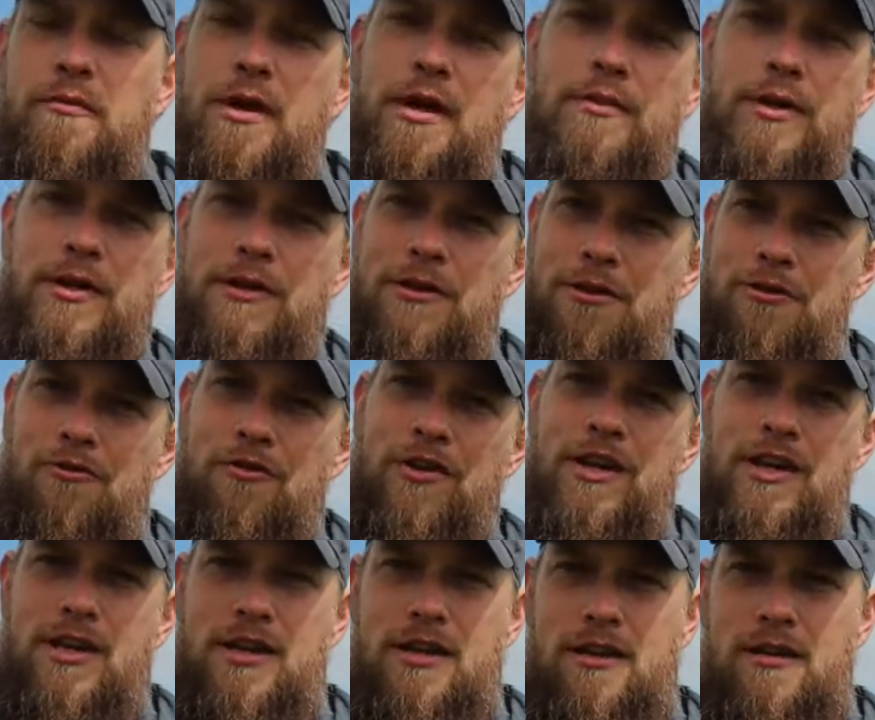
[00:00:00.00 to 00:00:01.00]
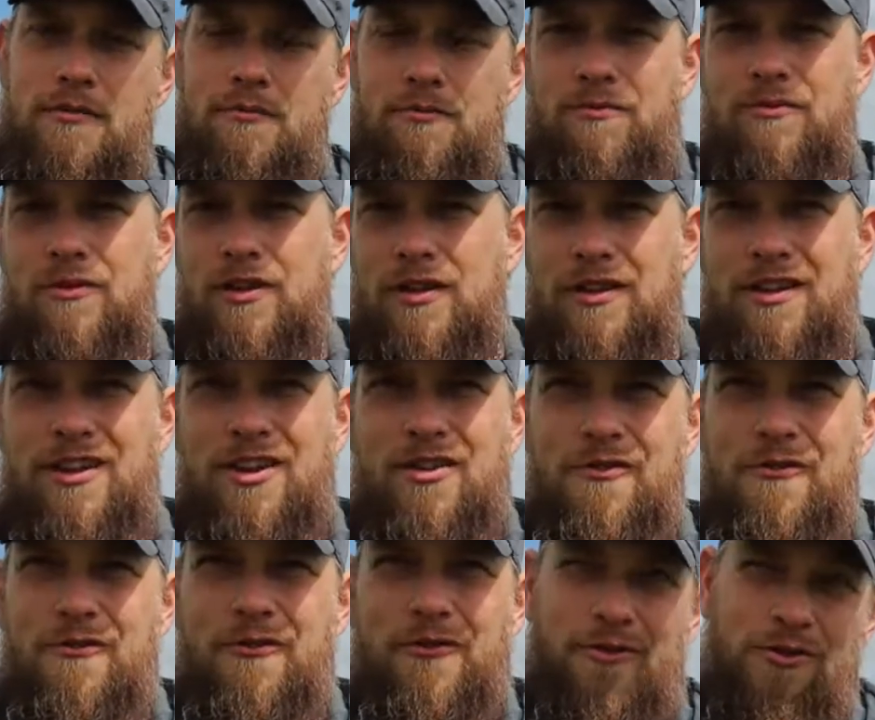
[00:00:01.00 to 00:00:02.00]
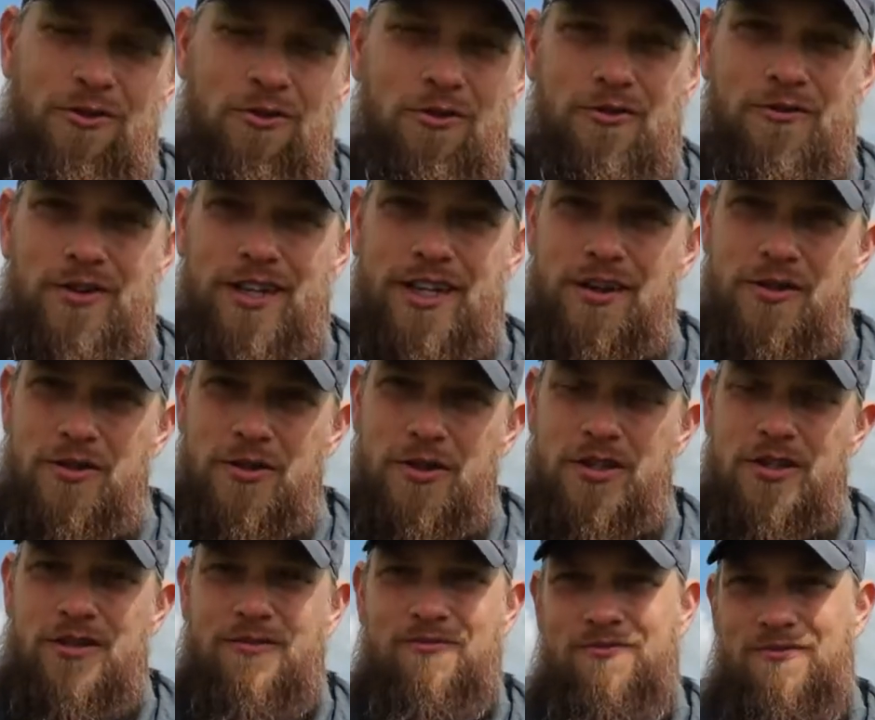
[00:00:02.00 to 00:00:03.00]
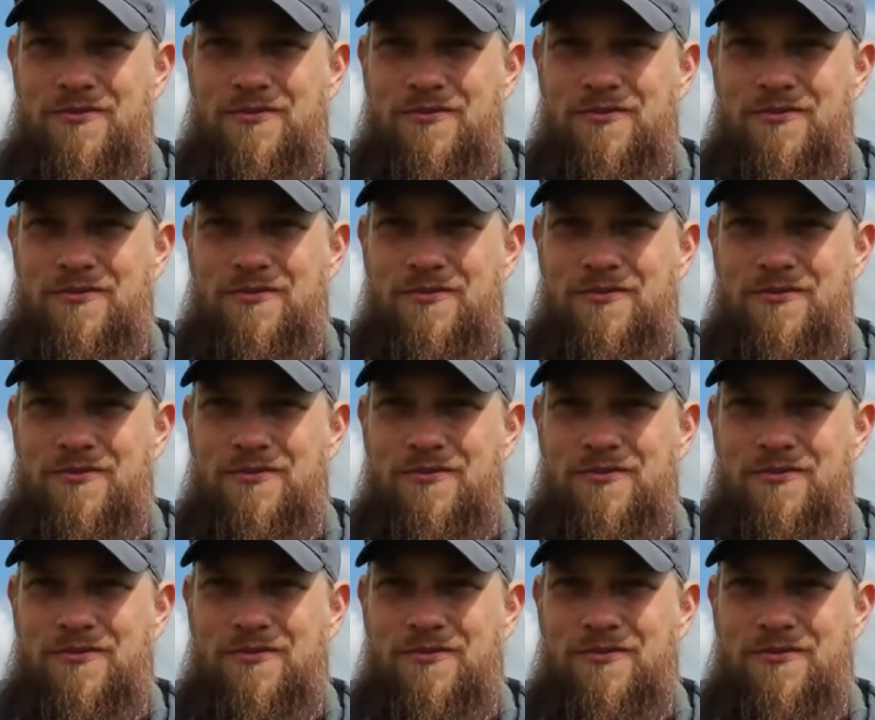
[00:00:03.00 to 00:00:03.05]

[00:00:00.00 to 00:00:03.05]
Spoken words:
maybe 3-4 videos,